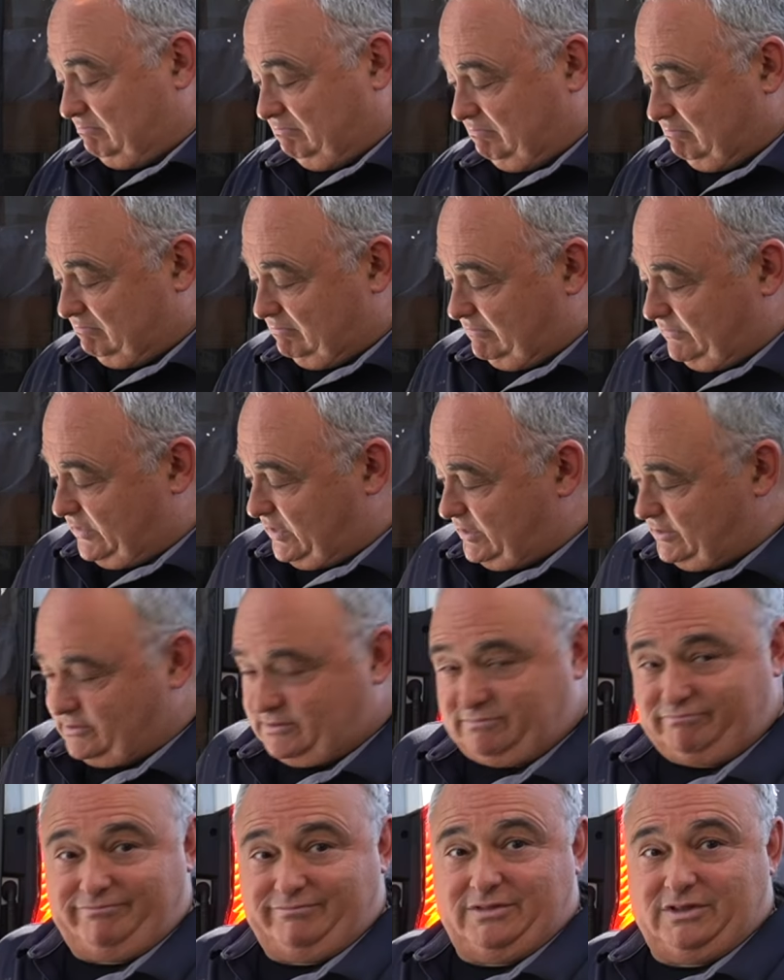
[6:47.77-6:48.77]
there's
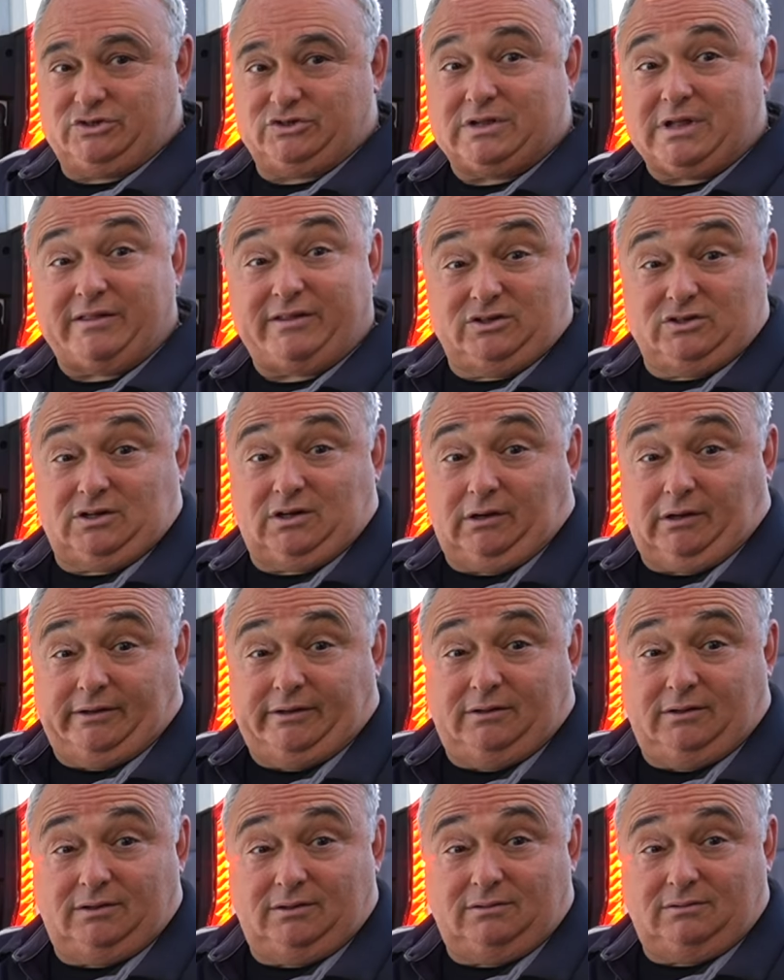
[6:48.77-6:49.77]
nothing to clean
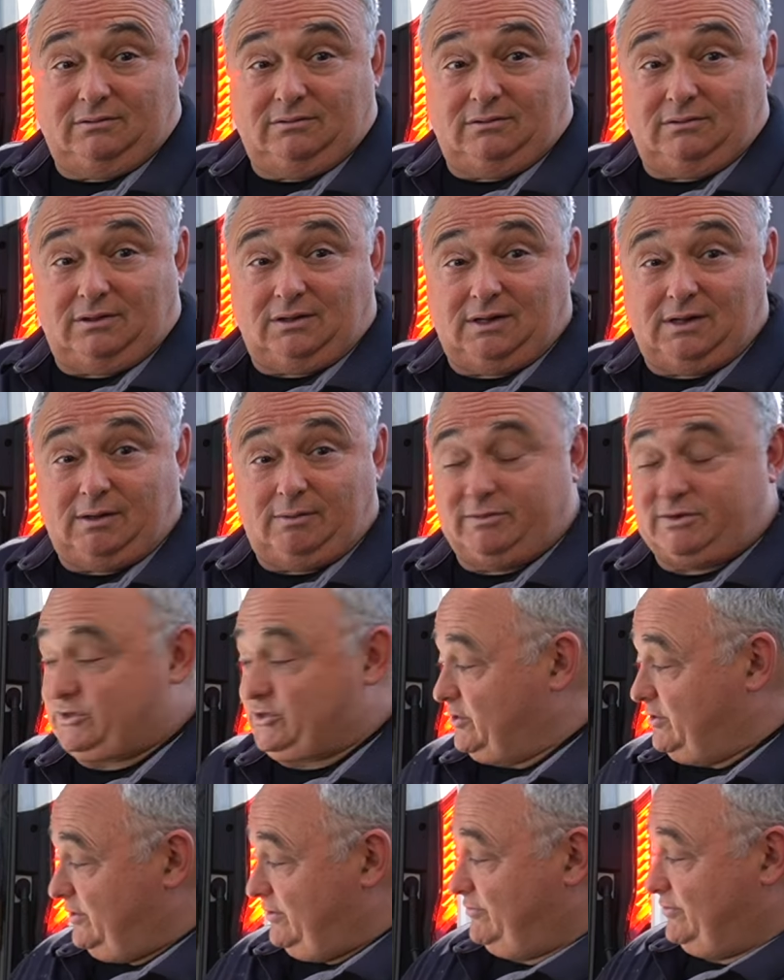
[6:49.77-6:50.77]

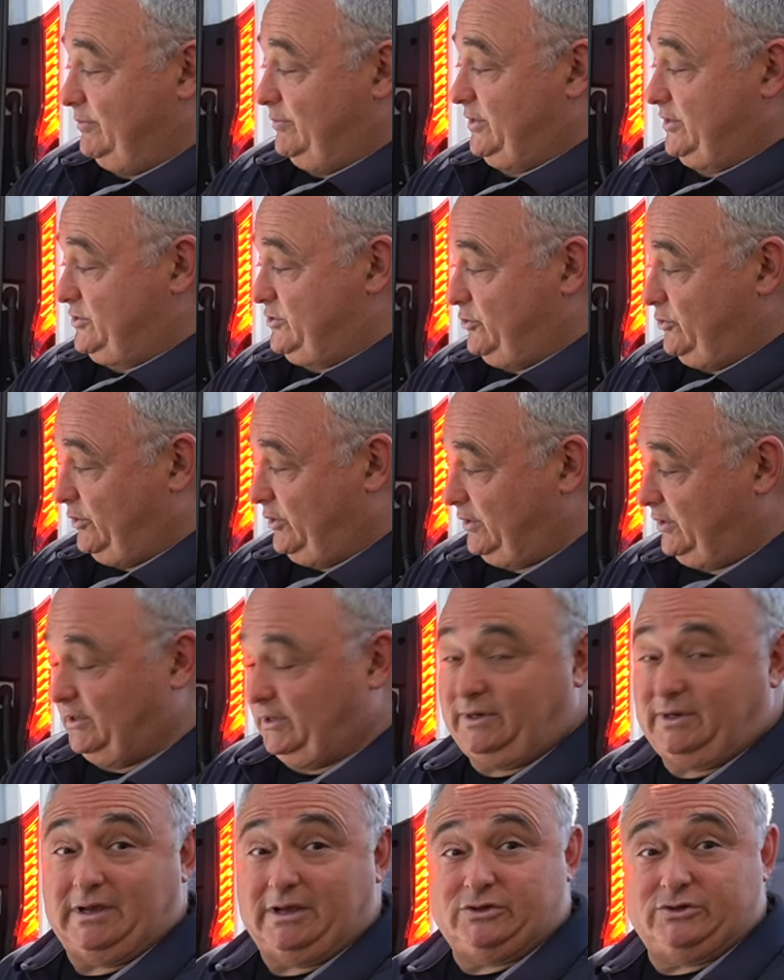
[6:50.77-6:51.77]
aside from the toilet lid
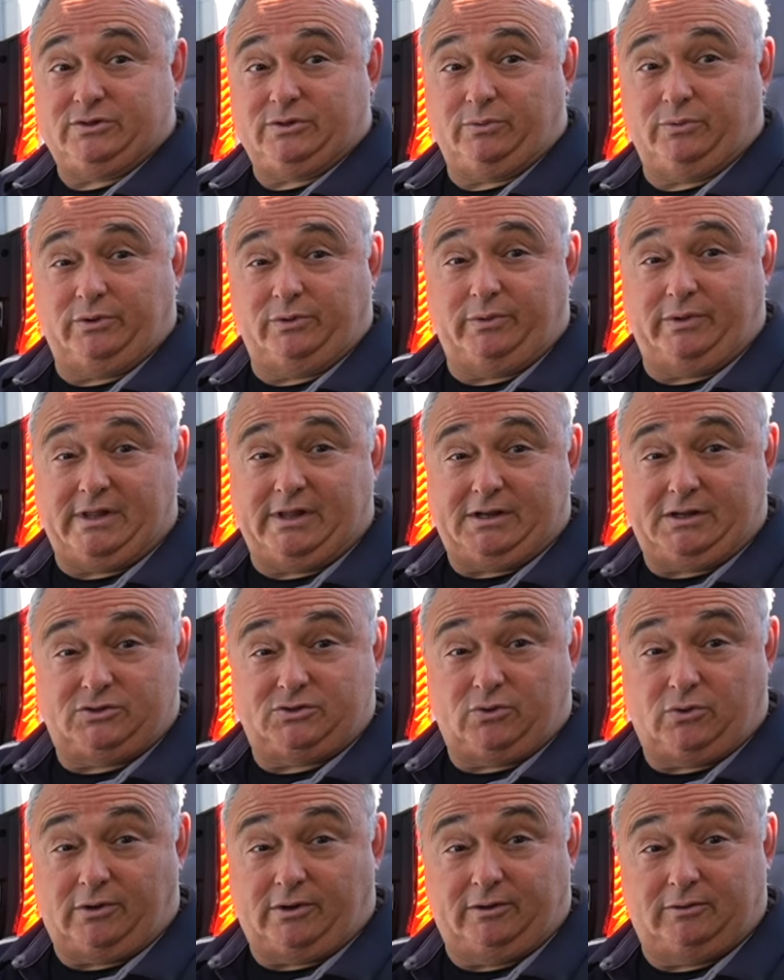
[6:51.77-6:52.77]
as you would with any
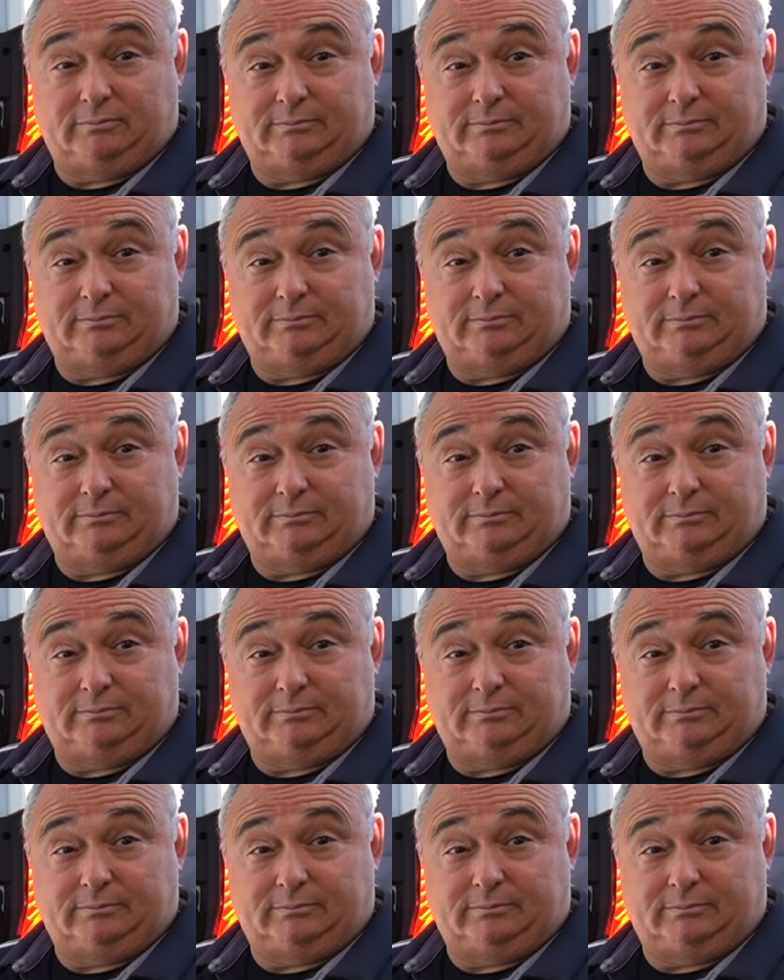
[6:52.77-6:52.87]
toilet.